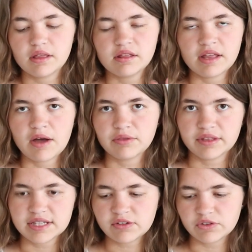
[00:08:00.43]
now
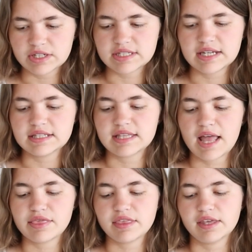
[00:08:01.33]
the difference is
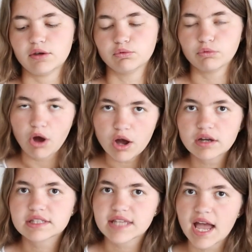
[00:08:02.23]
that the
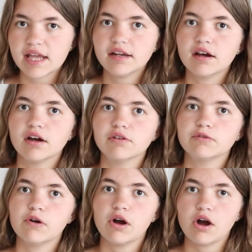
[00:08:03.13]
wrong side
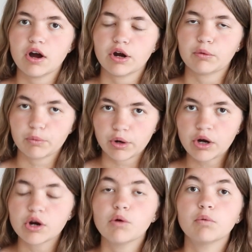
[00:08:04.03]
of our
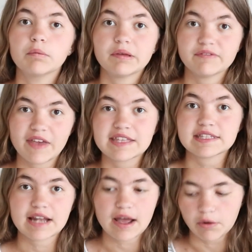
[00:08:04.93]
work will be
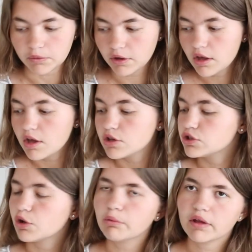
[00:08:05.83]
facing out.
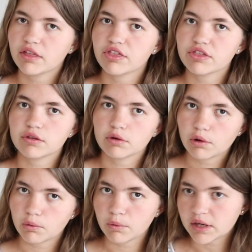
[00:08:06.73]
So with
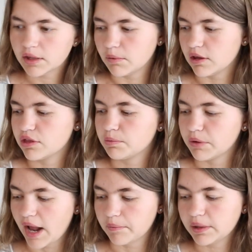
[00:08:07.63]
working with
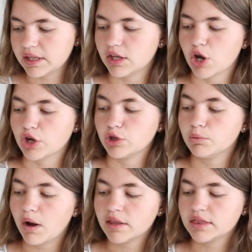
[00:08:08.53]
Bernat blanket yarn,
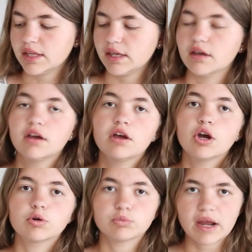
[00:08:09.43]
you want the
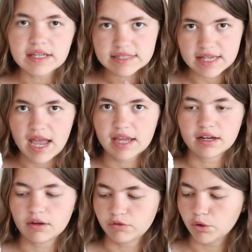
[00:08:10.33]
right
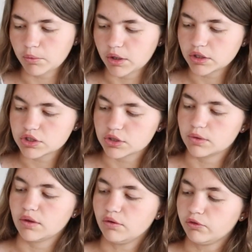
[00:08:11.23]
side of your work,
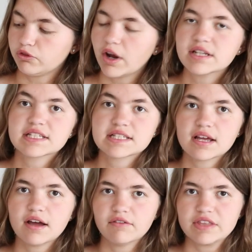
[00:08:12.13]
so the fronts
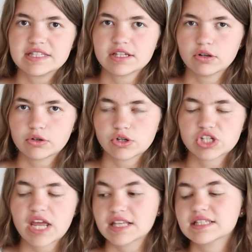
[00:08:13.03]
of the single
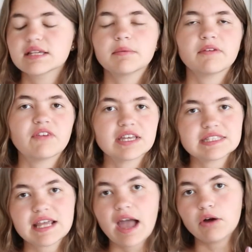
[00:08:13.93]
crochets, to be
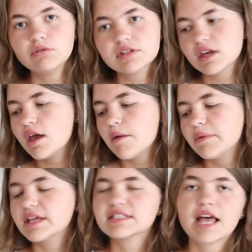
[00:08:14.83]
facing out,
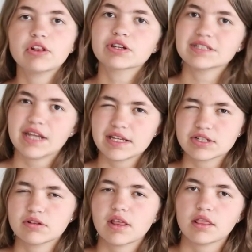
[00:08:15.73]
because that looks
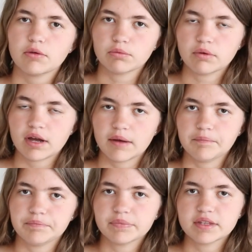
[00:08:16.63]
nicer than
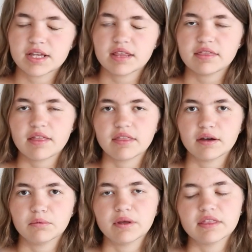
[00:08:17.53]

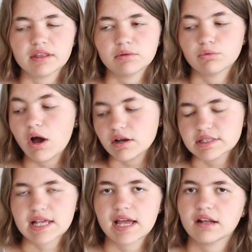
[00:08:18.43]
when the wrong
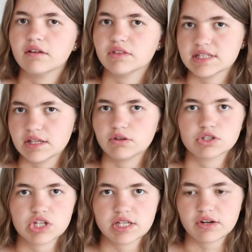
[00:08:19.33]
side of the single
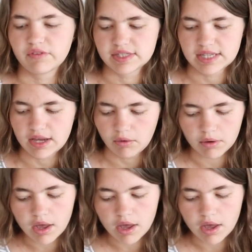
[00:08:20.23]
crochets are facing out.